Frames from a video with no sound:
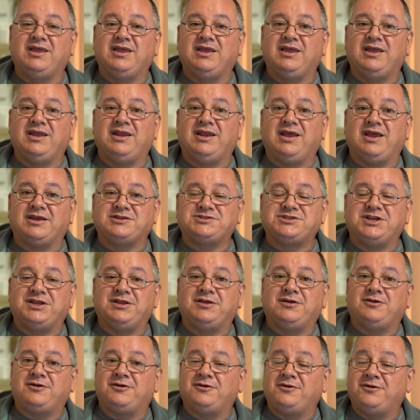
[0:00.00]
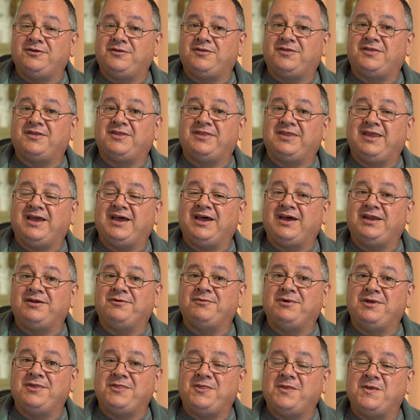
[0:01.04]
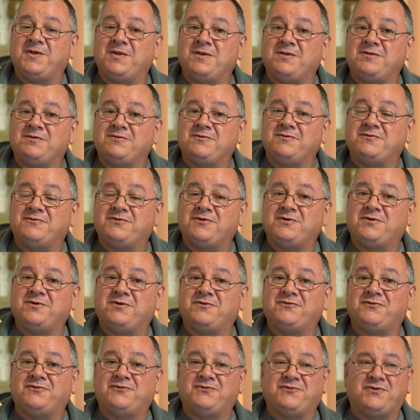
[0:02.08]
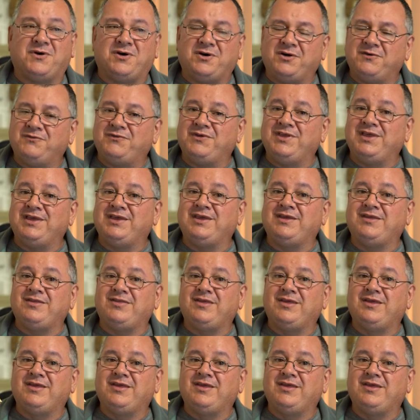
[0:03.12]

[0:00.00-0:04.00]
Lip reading: it actually includes the data with it for 5 years,